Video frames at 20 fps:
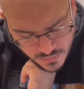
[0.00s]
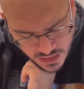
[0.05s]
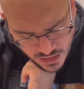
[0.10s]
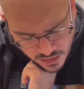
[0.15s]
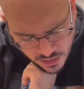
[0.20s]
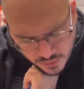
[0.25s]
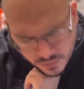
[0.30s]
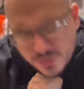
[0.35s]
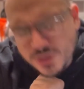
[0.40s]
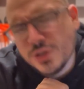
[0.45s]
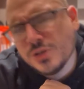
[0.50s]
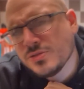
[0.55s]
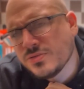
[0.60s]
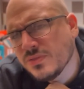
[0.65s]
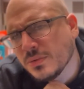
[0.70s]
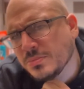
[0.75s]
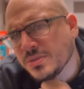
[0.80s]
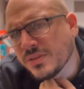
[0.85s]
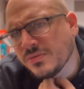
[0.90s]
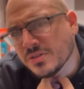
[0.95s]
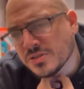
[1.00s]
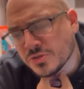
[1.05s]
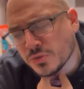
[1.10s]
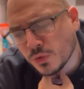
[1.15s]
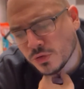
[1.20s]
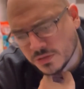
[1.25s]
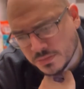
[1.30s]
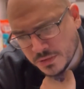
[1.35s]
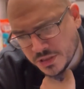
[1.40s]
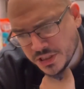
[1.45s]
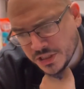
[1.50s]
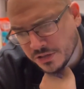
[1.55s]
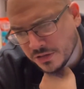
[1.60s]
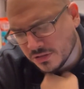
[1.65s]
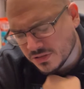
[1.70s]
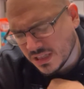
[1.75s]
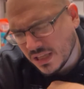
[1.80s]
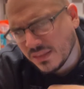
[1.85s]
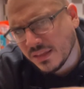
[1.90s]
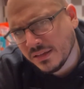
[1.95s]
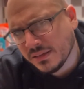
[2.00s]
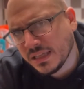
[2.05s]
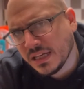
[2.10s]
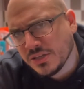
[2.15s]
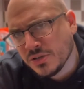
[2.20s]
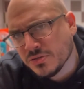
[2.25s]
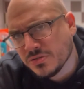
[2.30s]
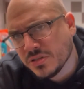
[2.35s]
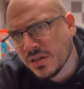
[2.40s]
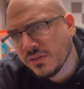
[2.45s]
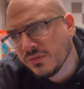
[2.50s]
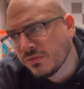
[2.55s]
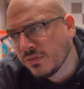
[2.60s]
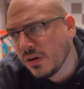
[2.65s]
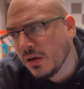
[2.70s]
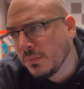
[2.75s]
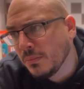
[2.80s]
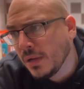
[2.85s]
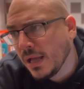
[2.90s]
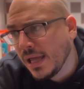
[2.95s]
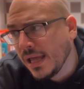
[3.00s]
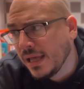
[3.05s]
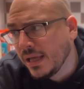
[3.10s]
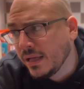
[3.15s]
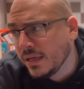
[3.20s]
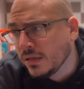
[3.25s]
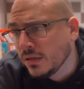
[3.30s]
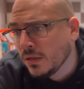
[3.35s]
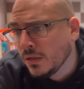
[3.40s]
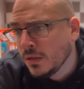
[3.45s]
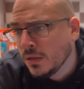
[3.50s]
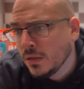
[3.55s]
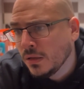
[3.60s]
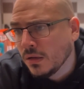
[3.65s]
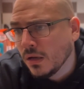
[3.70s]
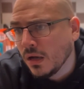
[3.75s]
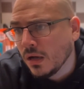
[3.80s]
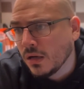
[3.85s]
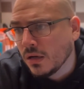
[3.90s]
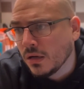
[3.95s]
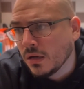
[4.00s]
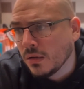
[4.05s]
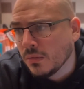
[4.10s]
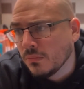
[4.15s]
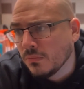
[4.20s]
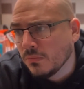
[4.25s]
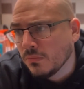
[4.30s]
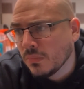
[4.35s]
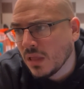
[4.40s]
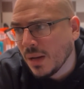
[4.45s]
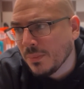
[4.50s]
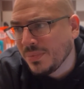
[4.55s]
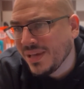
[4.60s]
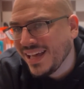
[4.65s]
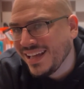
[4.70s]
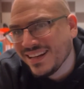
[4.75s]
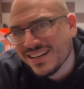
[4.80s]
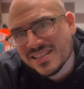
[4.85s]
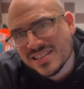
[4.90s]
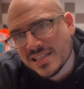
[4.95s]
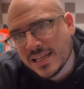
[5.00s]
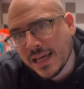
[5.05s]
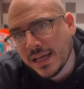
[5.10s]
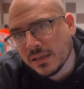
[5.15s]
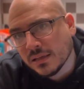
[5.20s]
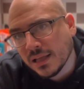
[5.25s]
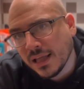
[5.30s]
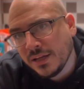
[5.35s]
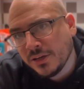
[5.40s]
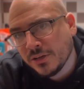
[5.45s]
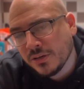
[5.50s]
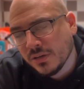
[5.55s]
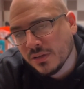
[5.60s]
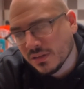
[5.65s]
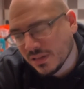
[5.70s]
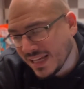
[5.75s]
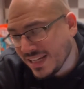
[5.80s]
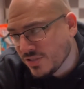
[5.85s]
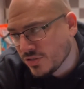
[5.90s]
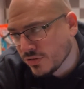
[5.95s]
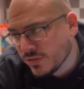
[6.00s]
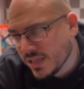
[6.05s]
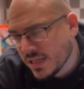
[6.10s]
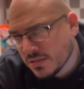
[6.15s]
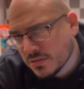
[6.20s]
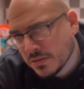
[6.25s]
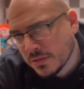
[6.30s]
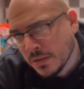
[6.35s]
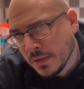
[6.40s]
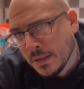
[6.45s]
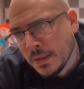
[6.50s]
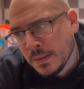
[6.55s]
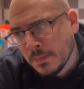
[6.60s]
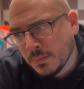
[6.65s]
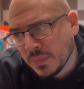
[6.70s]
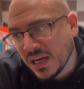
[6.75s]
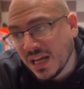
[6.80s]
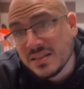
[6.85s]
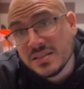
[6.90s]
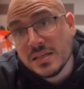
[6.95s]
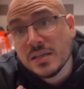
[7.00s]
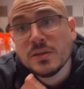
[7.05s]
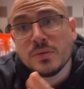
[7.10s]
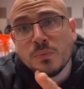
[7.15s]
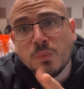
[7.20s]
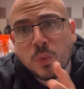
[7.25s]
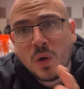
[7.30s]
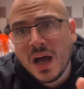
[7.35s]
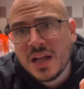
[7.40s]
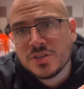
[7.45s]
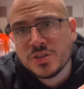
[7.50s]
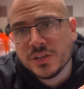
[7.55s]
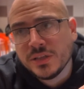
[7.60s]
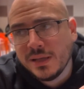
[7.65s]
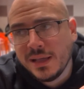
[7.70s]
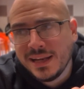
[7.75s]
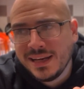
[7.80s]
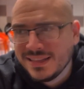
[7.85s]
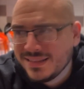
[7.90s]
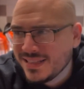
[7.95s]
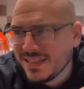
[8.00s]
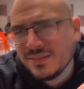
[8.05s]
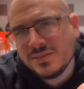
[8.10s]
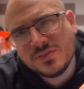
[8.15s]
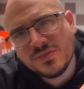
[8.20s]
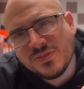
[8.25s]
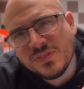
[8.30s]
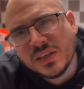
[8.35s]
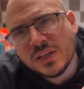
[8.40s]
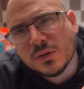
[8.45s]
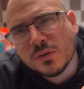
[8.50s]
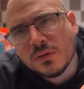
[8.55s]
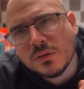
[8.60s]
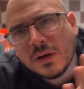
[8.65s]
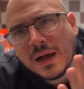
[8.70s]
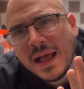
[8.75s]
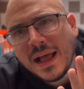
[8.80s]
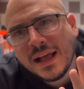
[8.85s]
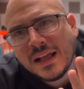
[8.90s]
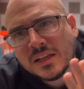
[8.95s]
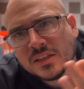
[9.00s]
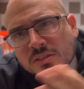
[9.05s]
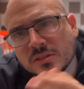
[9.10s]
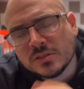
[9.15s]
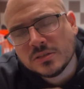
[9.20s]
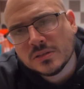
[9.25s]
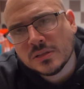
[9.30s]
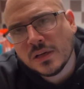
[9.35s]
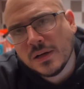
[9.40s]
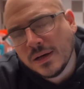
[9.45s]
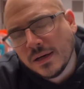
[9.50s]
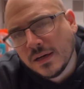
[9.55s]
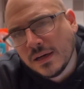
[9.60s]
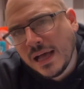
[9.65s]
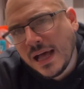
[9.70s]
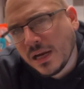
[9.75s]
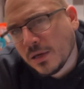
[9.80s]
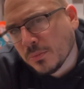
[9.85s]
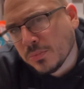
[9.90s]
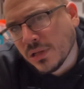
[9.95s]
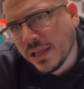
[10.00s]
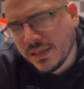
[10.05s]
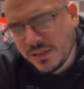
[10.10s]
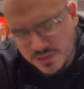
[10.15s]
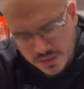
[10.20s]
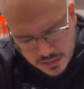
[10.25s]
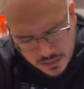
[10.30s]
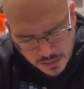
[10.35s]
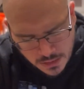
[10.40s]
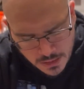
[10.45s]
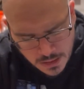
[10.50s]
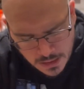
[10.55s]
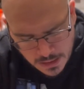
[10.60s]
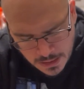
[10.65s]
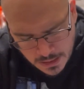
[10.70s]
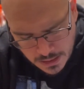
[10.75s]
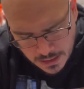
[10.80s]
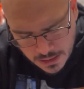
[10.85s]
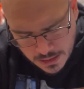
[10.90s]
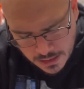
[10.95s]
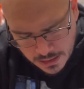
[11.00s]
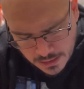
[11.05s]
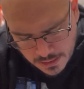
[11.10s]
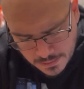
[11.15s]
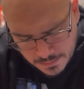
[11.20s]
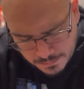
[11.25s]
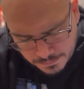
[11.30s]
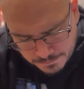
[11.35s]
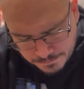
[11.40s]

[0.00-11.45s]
of, used from different source materials. I think they used it from a um a pan and scan laser, laser disc, but I did watch it and it didn't feel as uh out of place. um